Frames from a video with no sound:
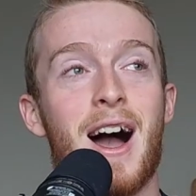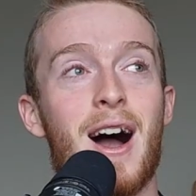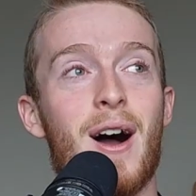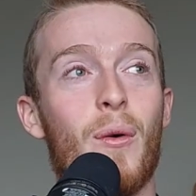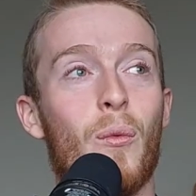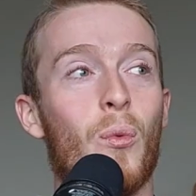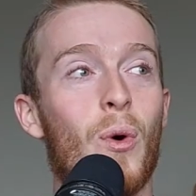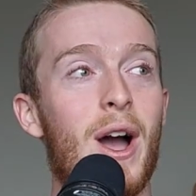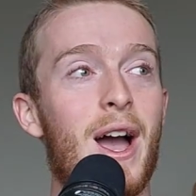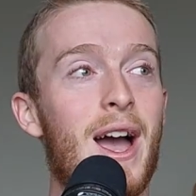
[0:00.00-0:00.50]

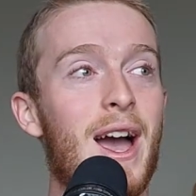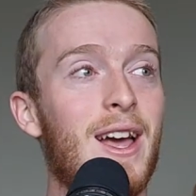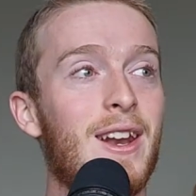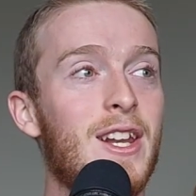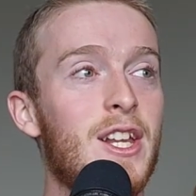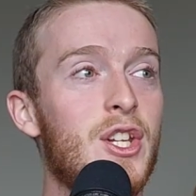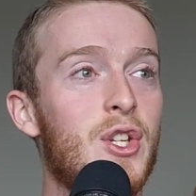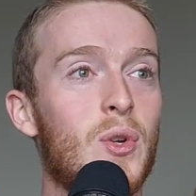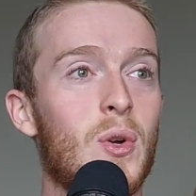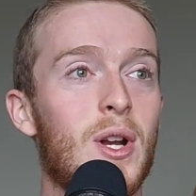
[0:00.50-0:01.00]
Where
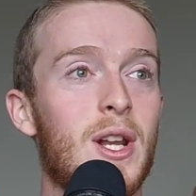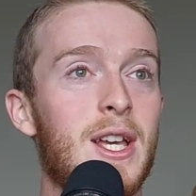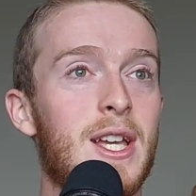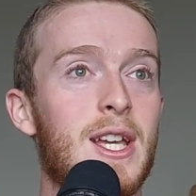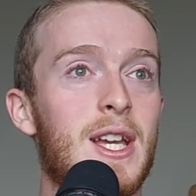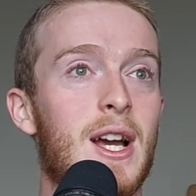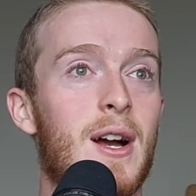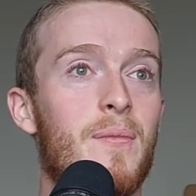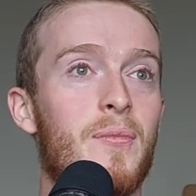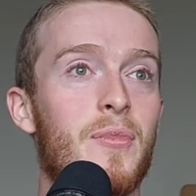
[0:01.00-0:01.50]

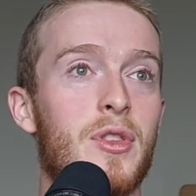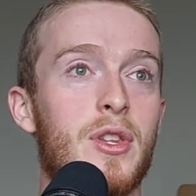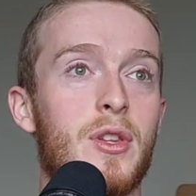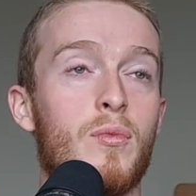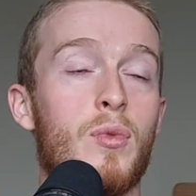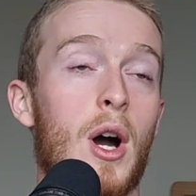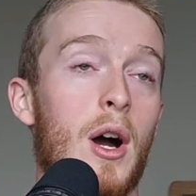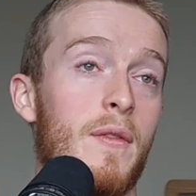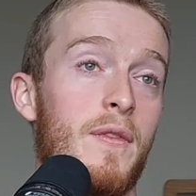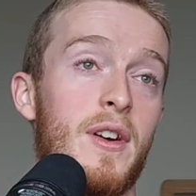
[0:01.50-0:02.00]
literally,
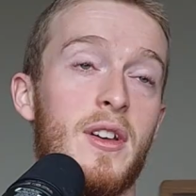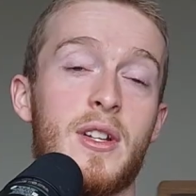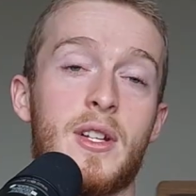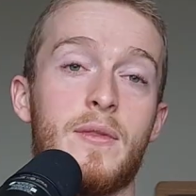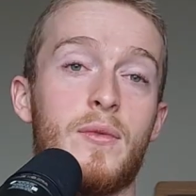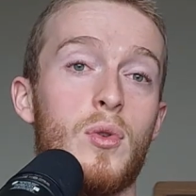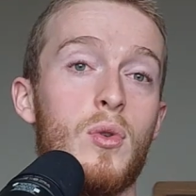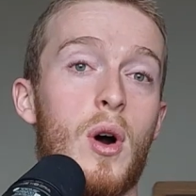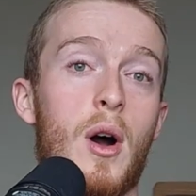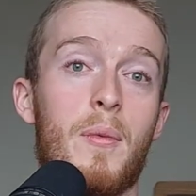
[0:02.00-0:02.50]
well, first
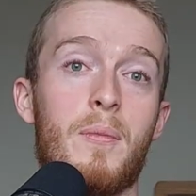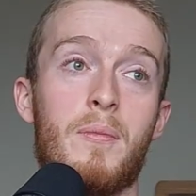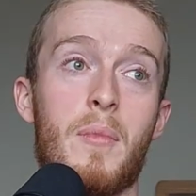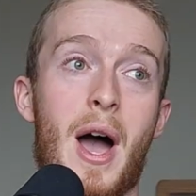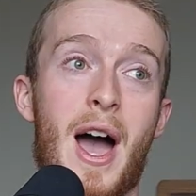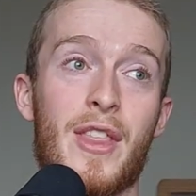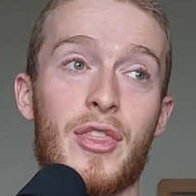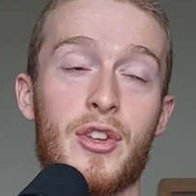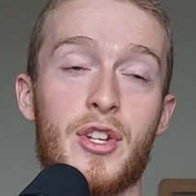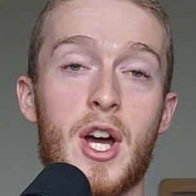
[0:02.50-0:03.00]
of all,
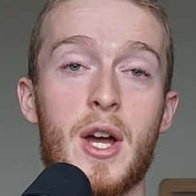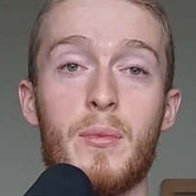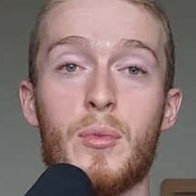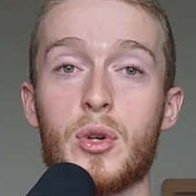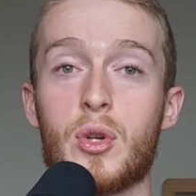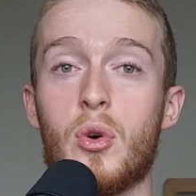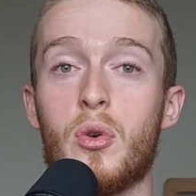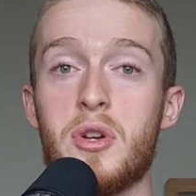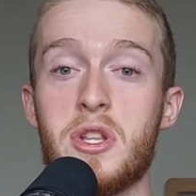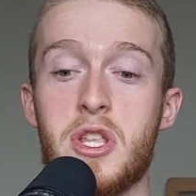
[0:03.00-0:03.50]
at the time of
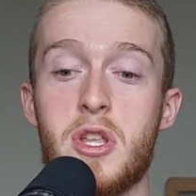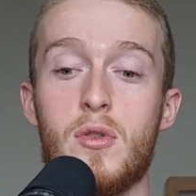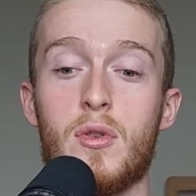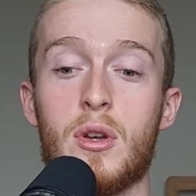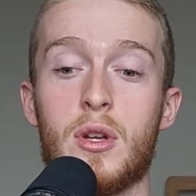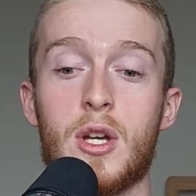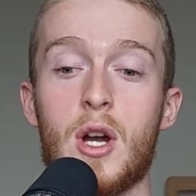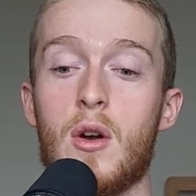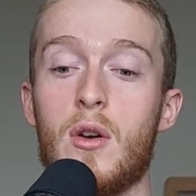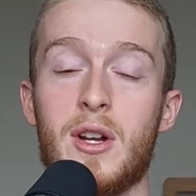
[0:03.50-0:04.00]
recording, you
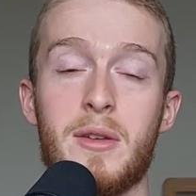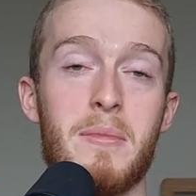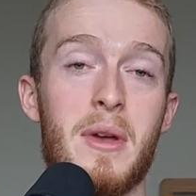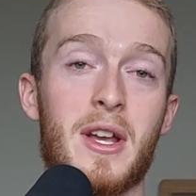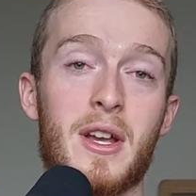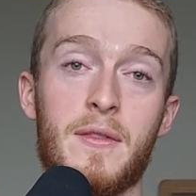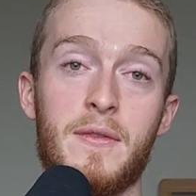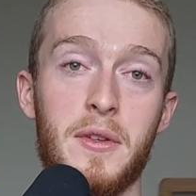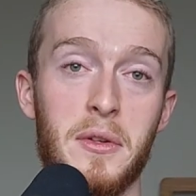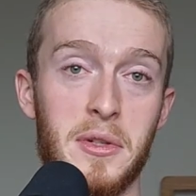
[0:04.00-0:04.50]
can currently
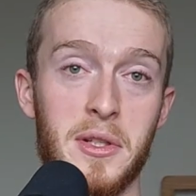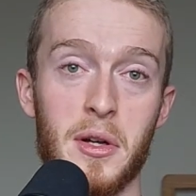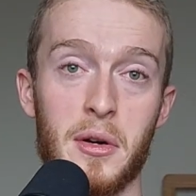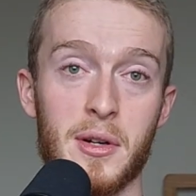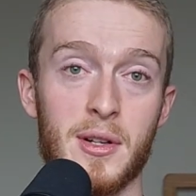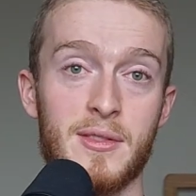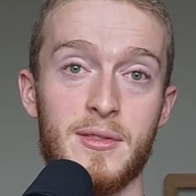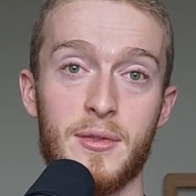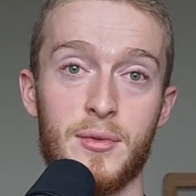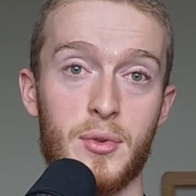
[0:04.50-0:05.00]
make a few
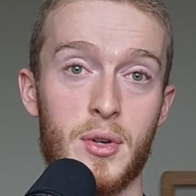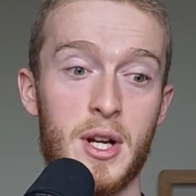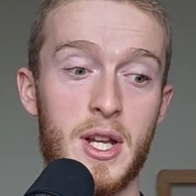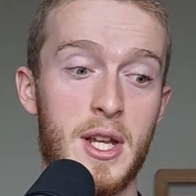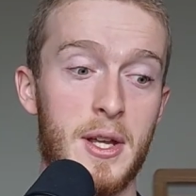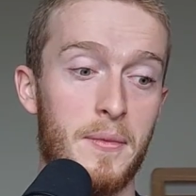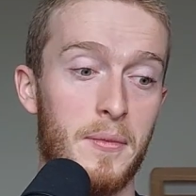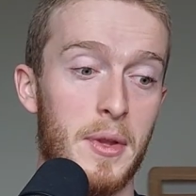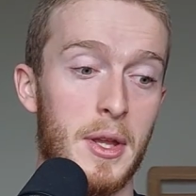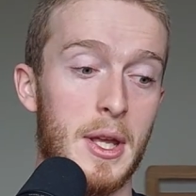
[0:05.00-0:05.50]
songs for
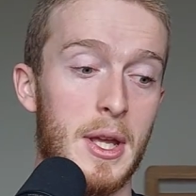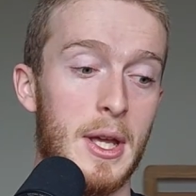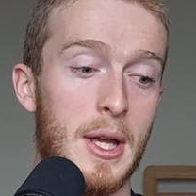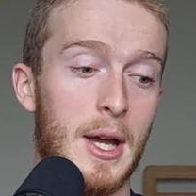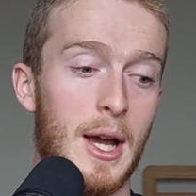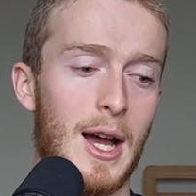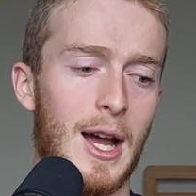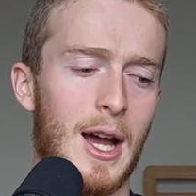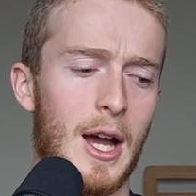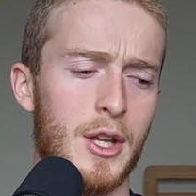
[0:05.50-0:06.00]
free
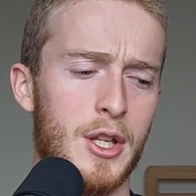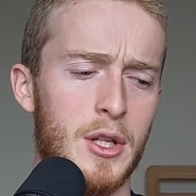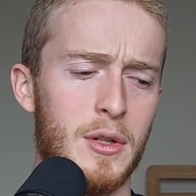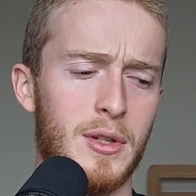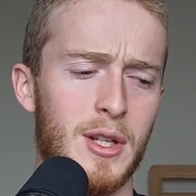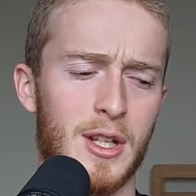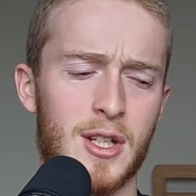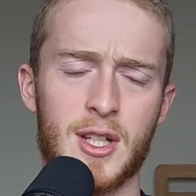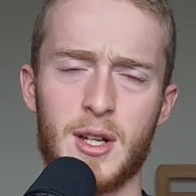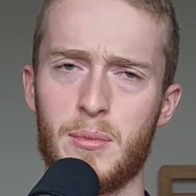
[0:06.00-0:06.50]

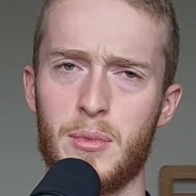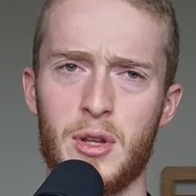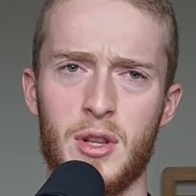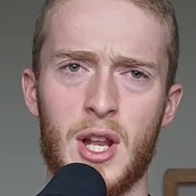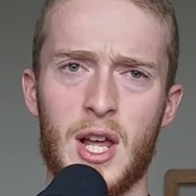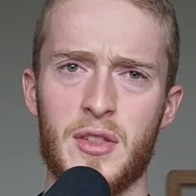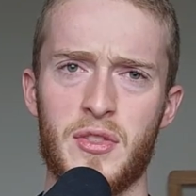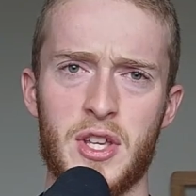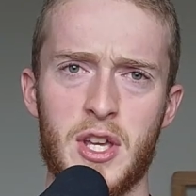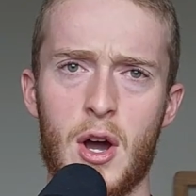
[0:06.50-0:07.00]
using some of
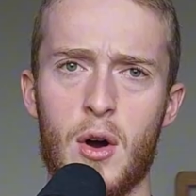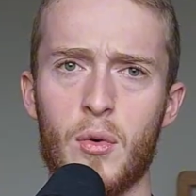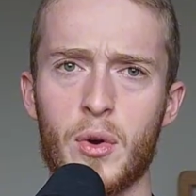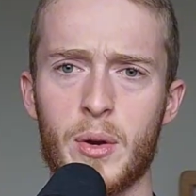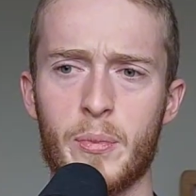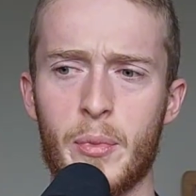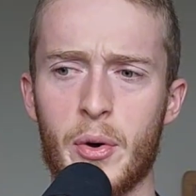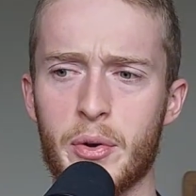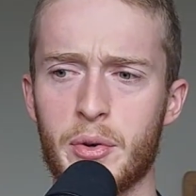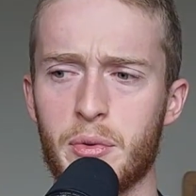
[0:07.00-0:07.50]
like the
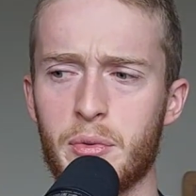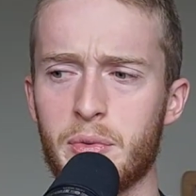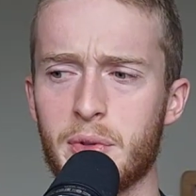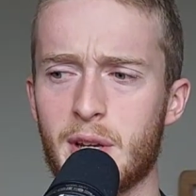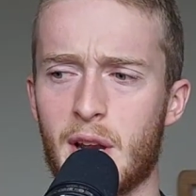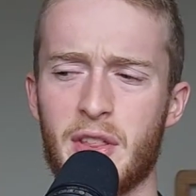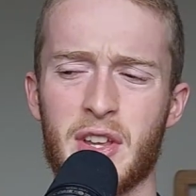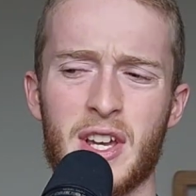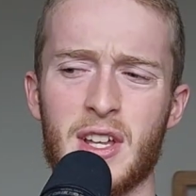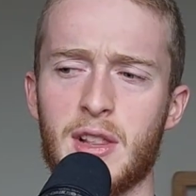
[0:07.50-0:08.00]
older
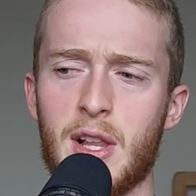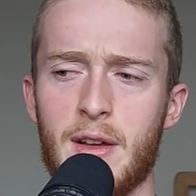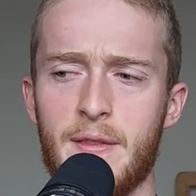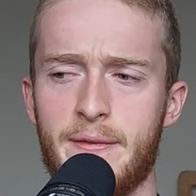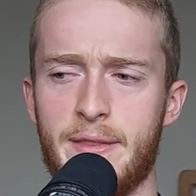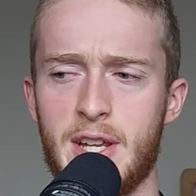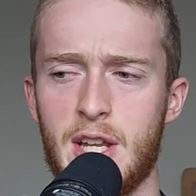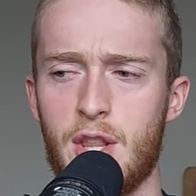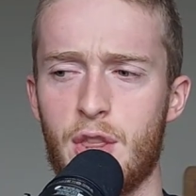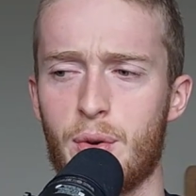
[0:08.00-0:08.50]
models. I think it's like
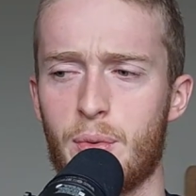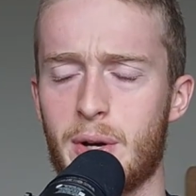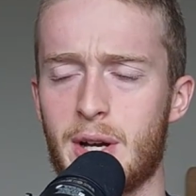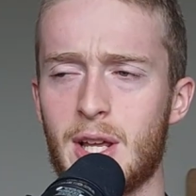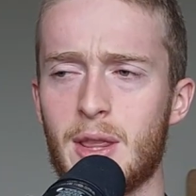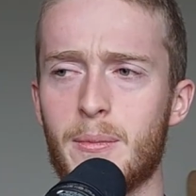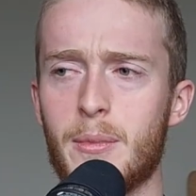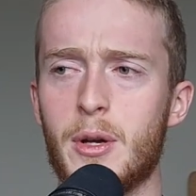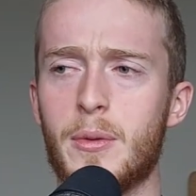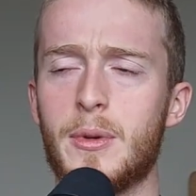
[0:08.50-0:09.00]
V3
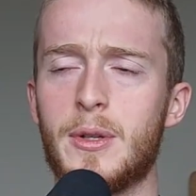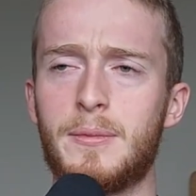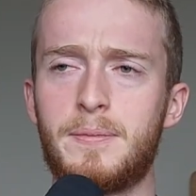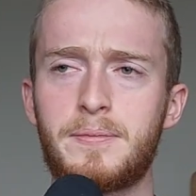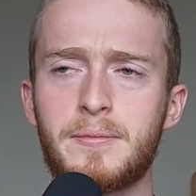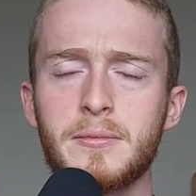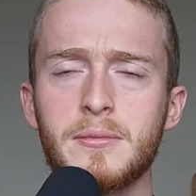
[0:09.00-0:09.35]
at the moment.